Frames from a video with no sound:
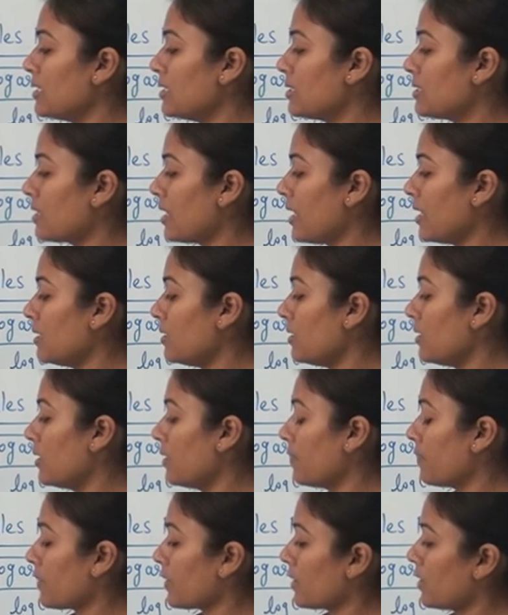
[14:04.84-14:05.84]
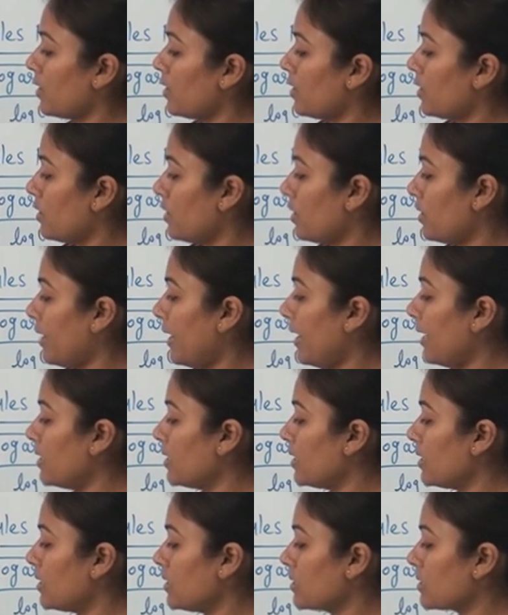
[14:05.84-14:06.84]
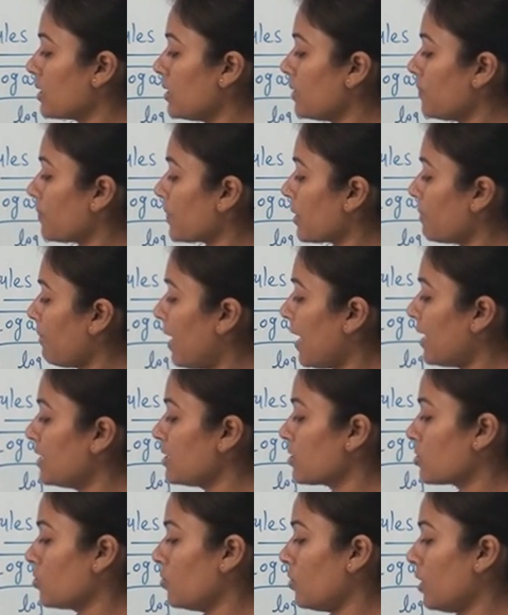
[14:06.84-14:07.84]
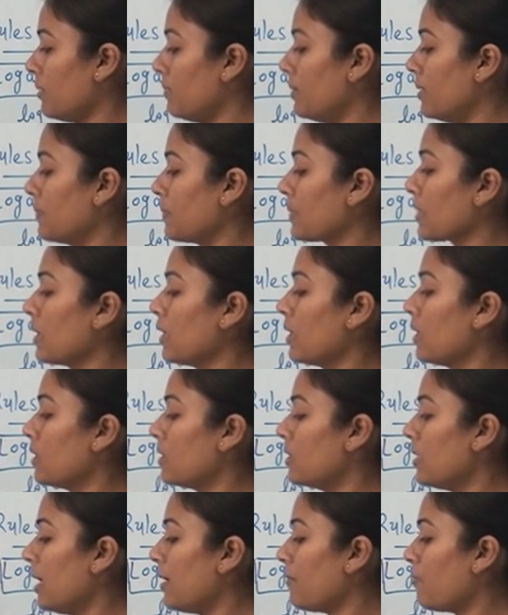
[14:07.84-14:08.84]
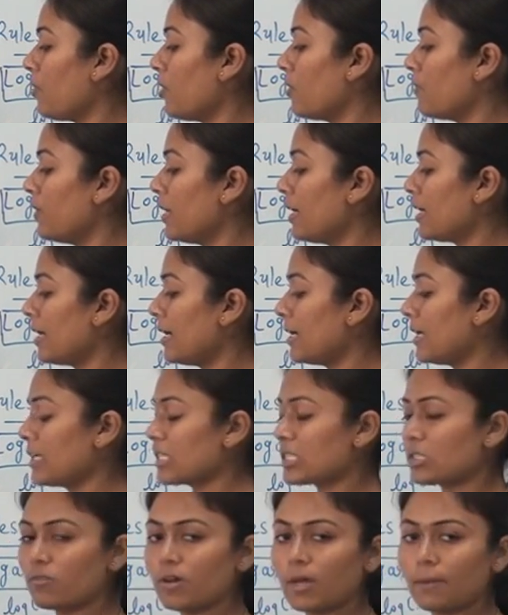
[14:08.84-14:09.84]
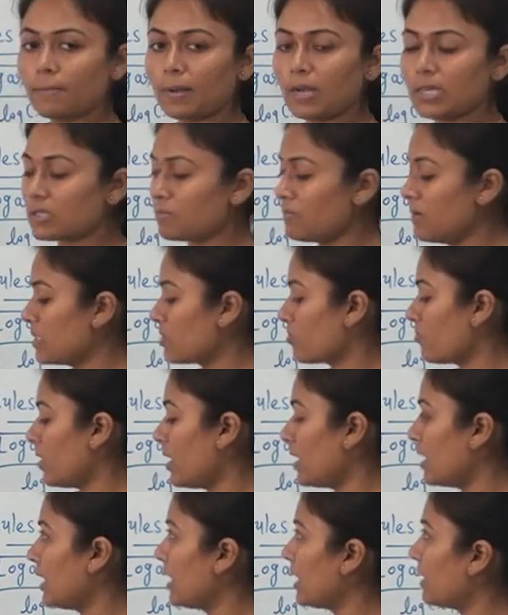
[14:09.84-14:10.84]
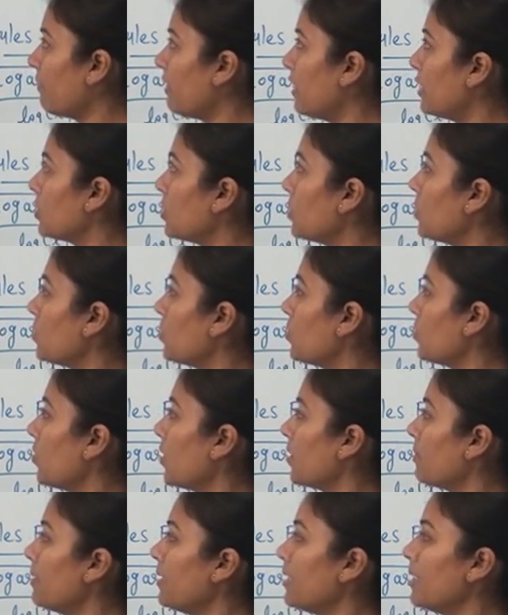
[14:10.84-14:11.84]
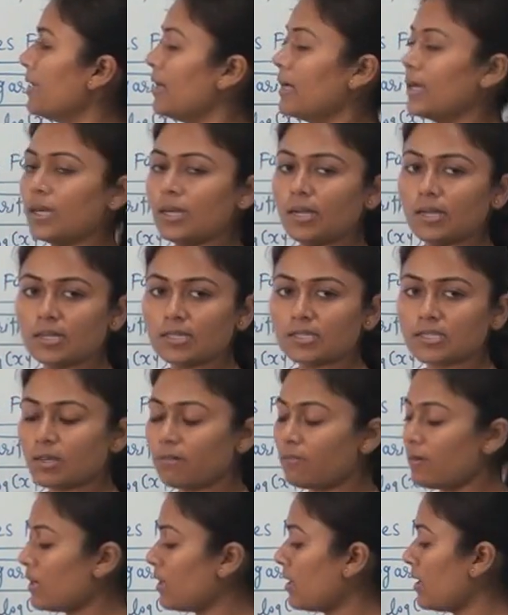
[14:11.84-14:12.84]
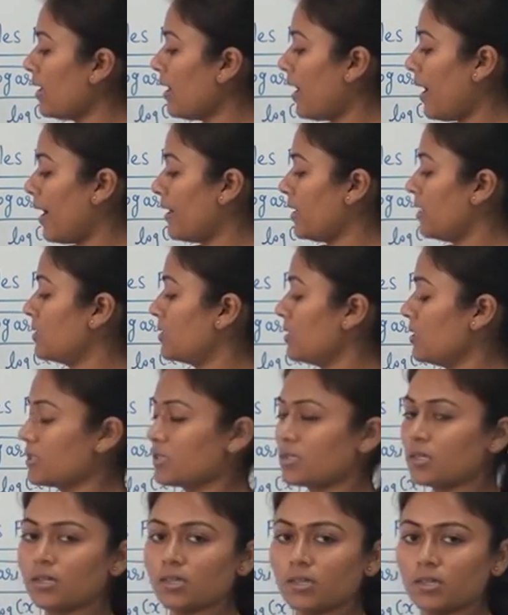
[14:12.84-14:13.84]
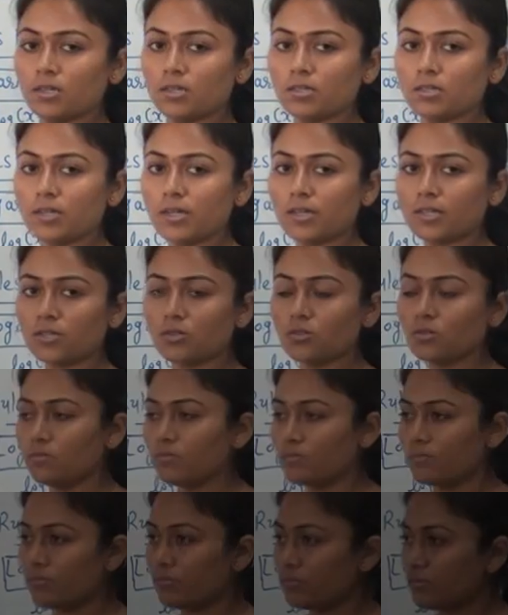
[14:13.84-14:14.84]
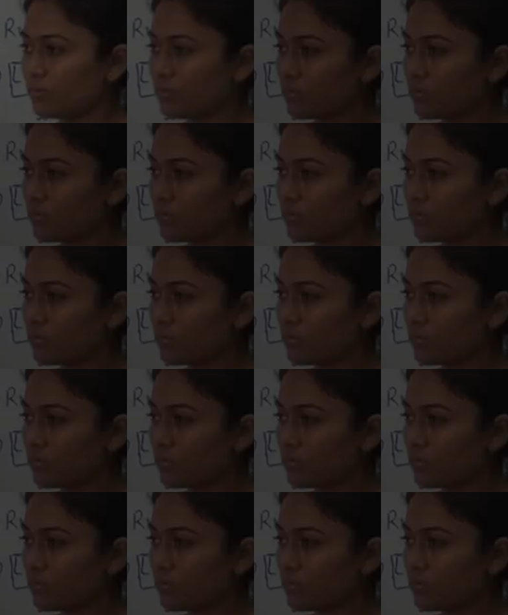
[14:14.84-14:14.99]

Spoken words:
its sign and it is a minus 2ab. Therefore we get a square plus b square equal to 2ab. It is our RHS. Thank you.